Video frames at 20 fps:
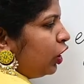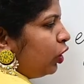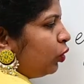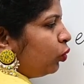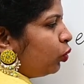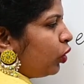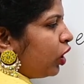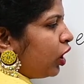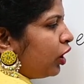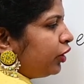
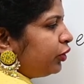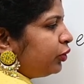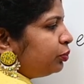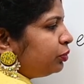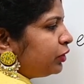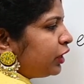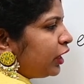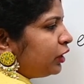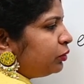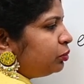
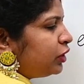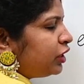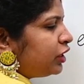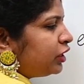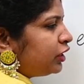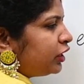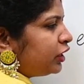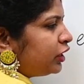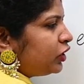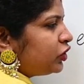Volume can be
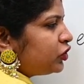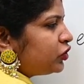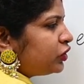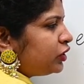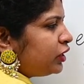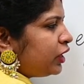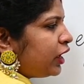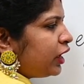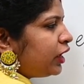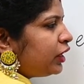written as
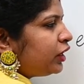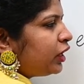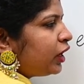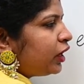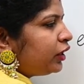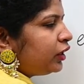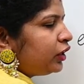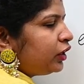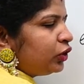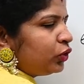area
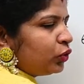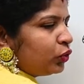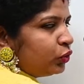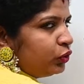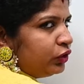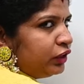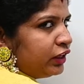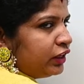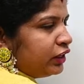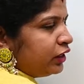
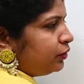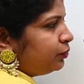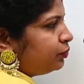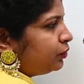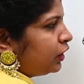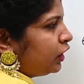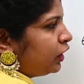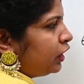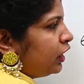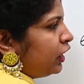into D.
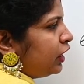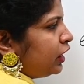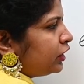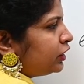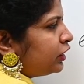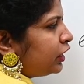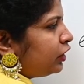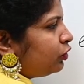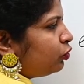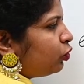
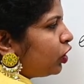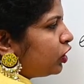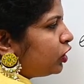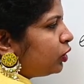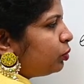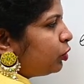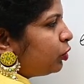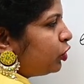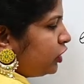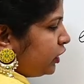Then what
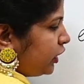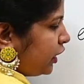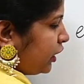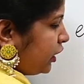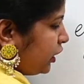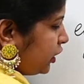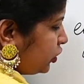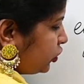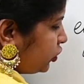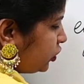about
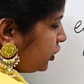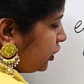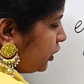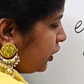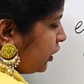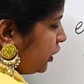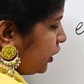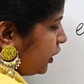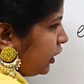energy?